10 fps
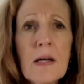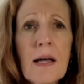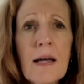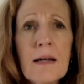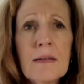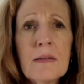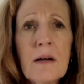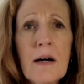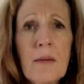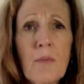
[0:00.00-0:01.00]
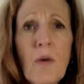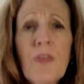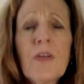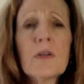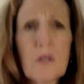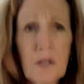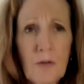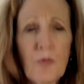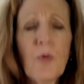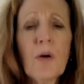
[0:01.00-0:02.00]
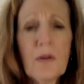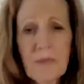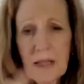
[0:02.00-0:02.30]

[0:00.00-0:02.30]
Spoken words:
and what they're looking for,